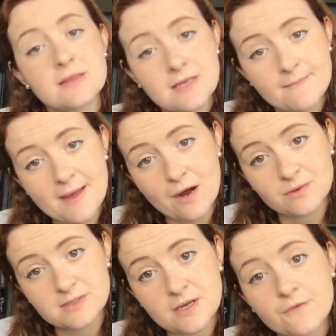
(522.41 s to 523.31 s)
the
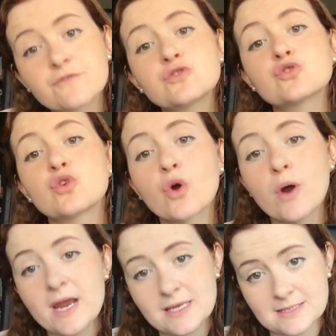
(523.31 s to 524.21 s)
amount of
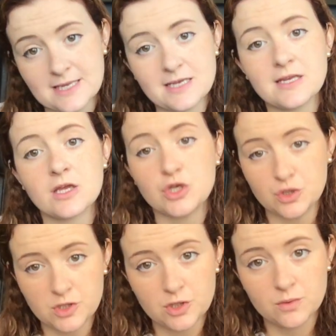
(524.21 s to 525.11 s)
translating you
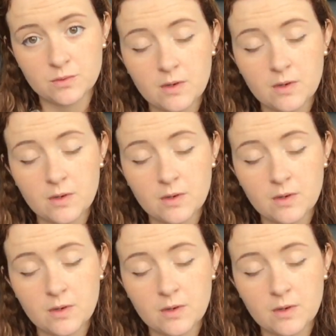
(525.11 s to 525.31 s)
do.